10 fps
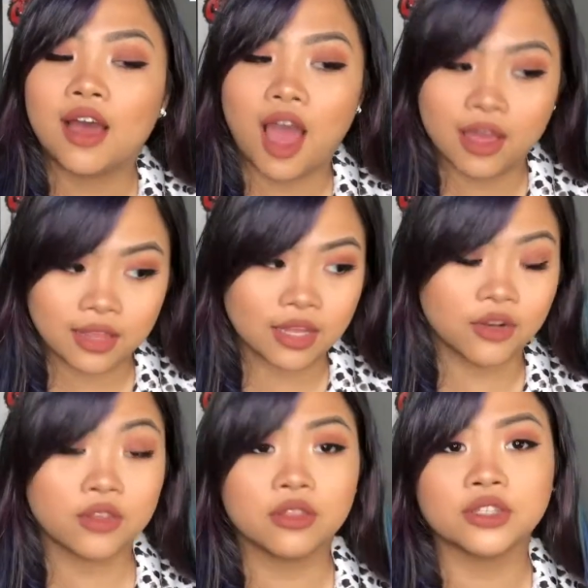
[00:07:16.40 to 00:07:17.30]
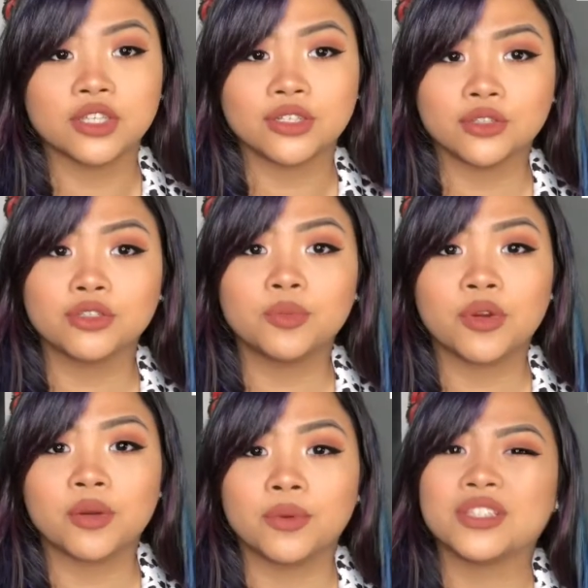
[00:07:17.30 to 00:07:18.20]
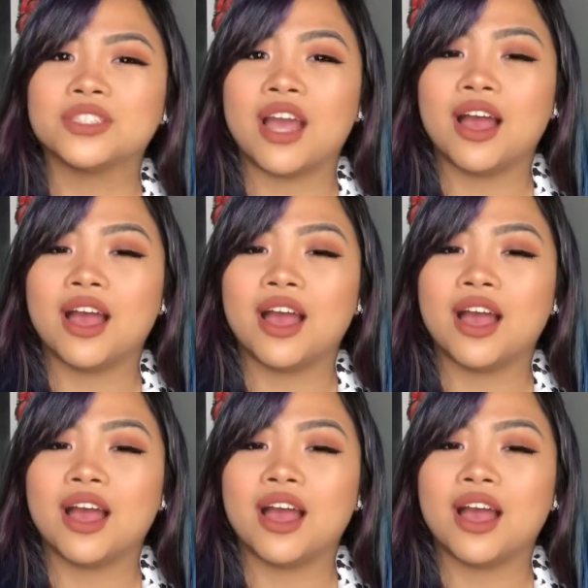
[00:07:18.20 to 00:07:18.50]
eyeliner in the shade Trooper, which